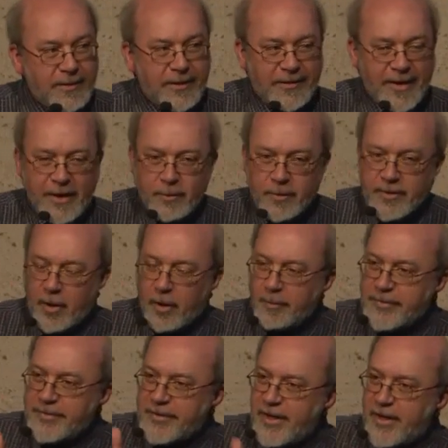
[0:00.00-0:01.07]
they would
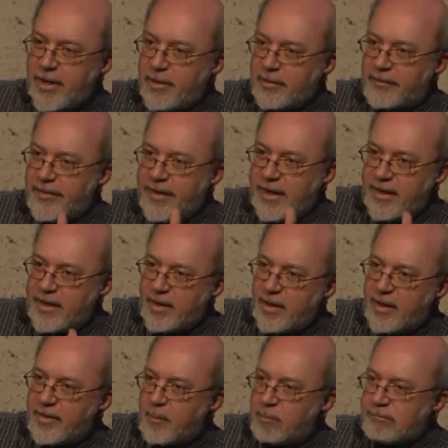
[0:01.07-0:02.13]
observe the
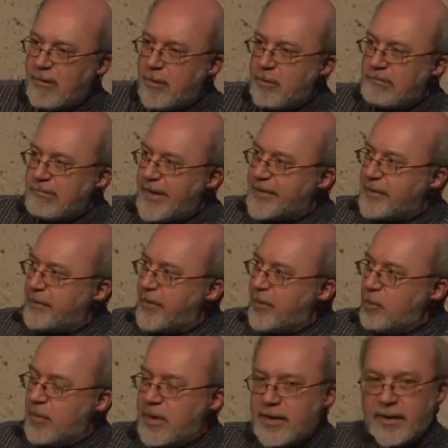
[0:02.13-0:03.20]
progress of
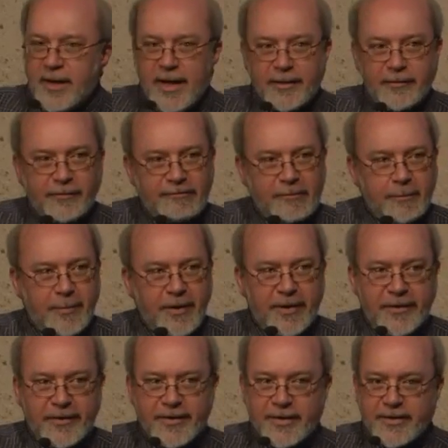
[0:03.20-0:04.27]
human life from
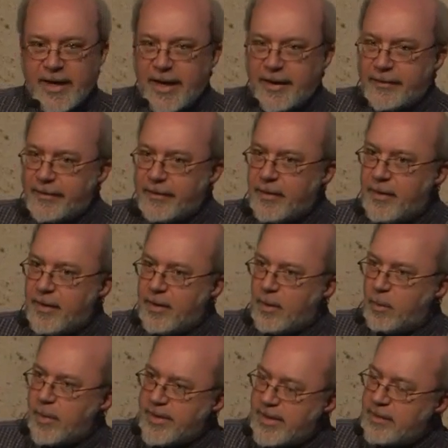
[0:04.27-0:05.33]
birth to death
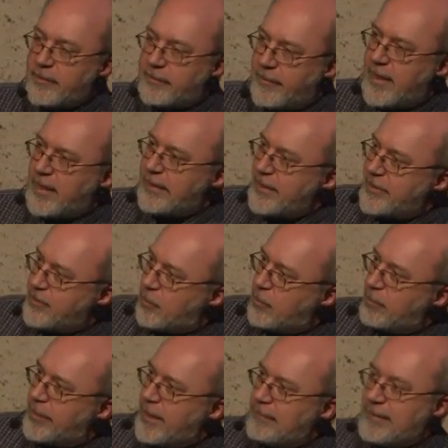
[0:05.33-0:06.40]
within a fairly
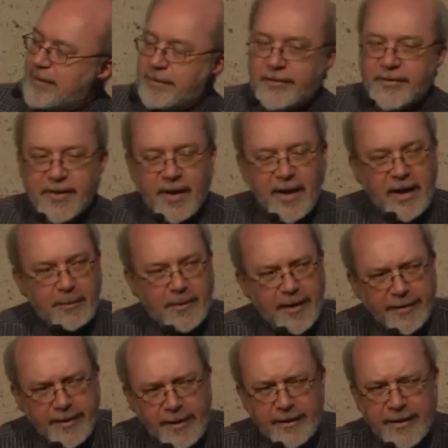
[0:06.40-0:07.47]
short period of time. And
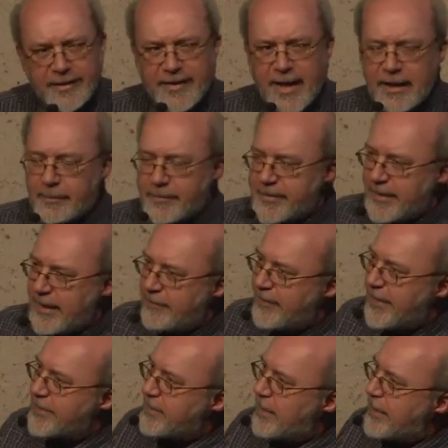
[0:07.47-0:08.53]
I think this helped to give
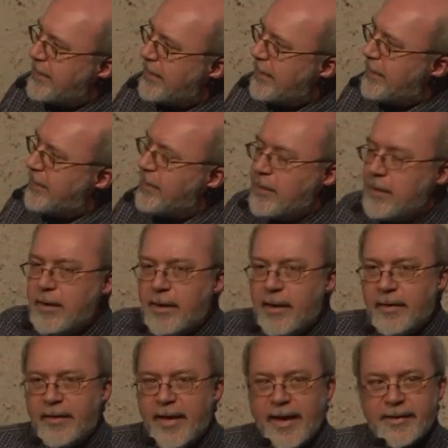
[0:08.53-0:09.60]
this idea
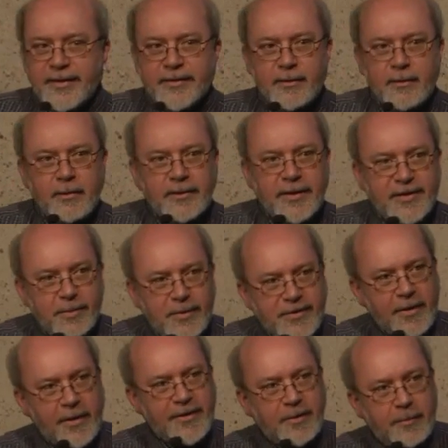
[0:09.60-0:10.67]
that this was
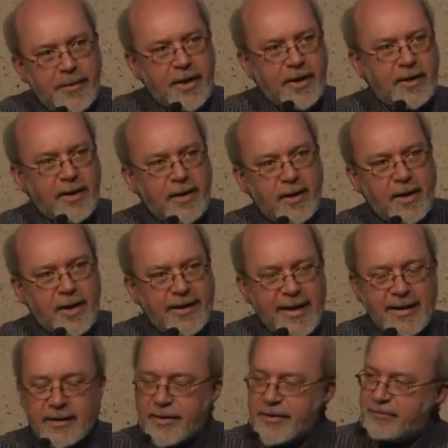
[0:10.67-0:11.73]
going to be an
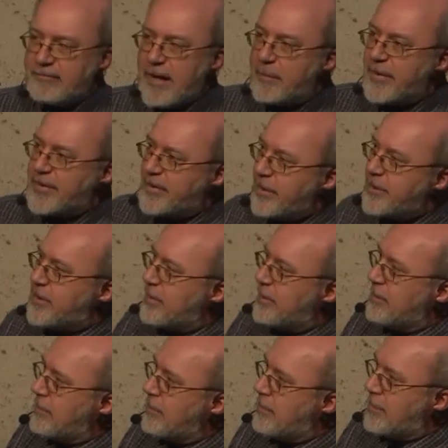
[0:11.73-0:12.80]
endless
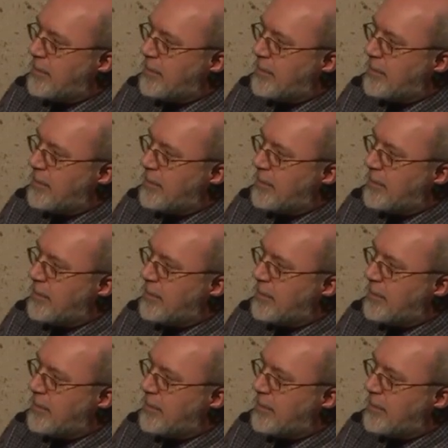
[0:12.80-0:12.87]
repetition